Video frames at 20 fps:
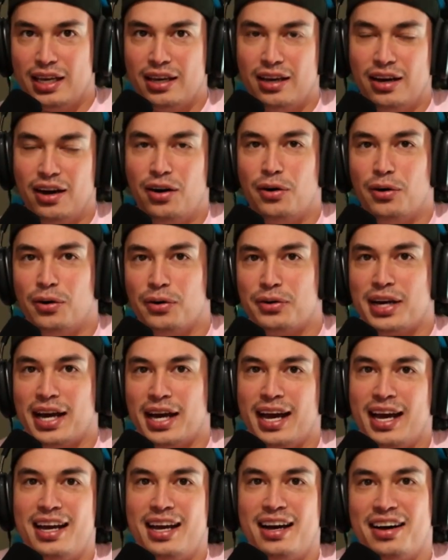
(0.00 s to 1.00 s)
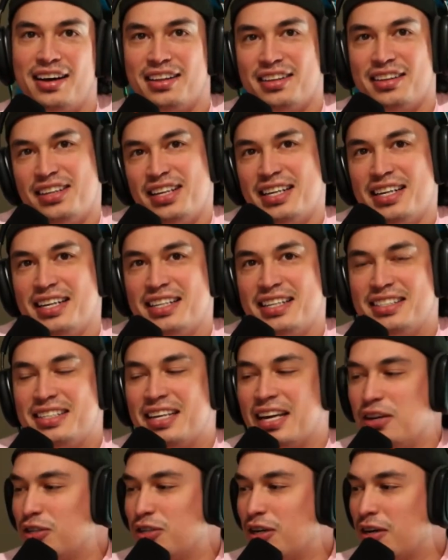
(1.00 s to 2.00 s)
oh, okay, can
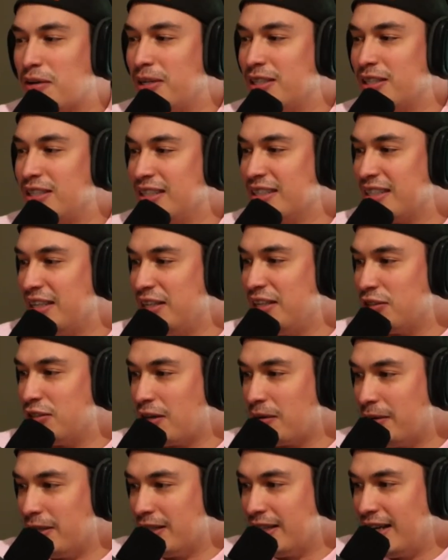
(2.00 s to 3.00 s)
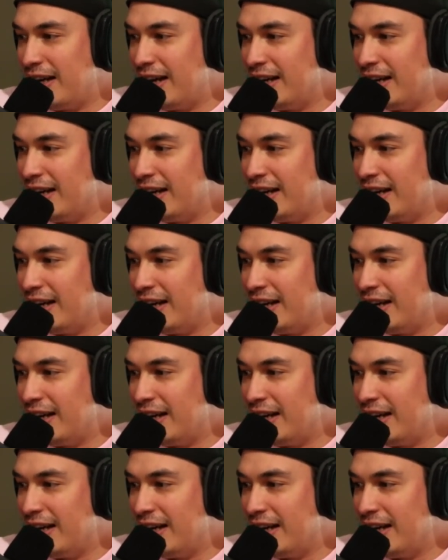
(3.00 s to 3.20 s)
you talk about this? Can you talk about that?